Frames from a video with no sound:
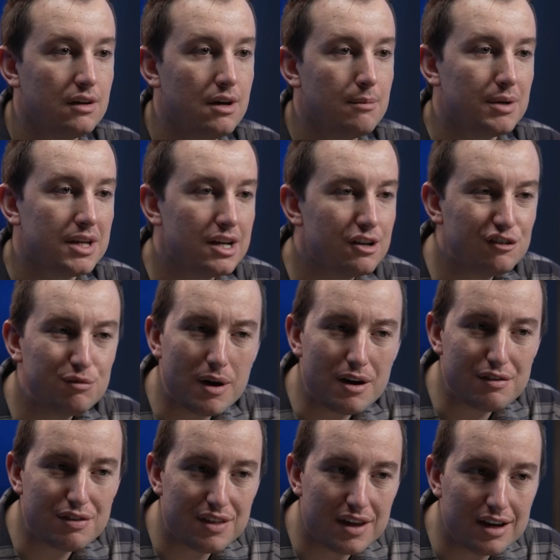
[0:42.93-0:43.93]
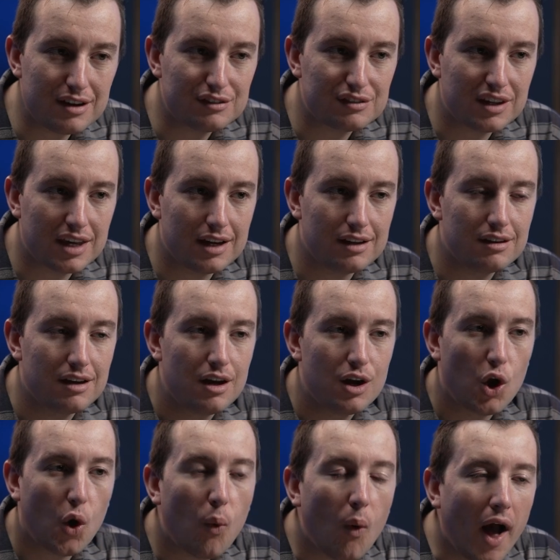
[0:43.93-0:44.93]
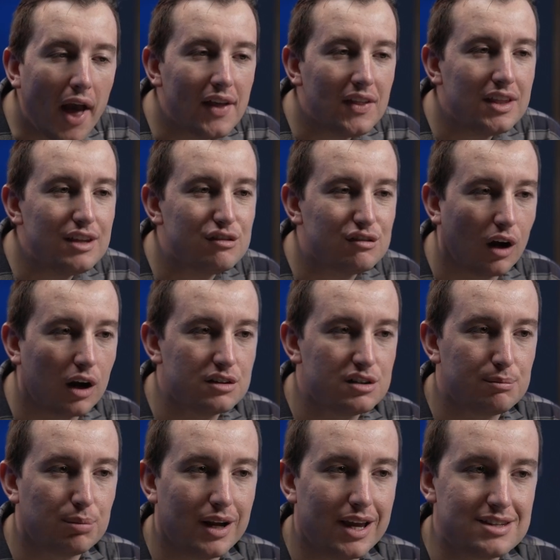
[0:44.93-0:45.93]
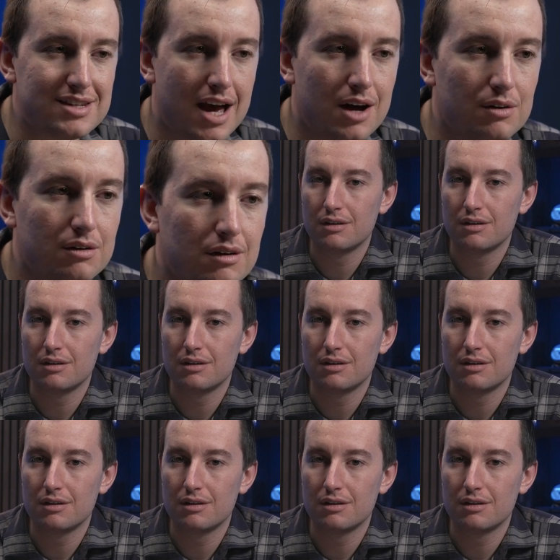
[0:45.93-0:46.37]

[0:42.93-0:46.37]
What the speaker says: But here's where things can quietly start to break down.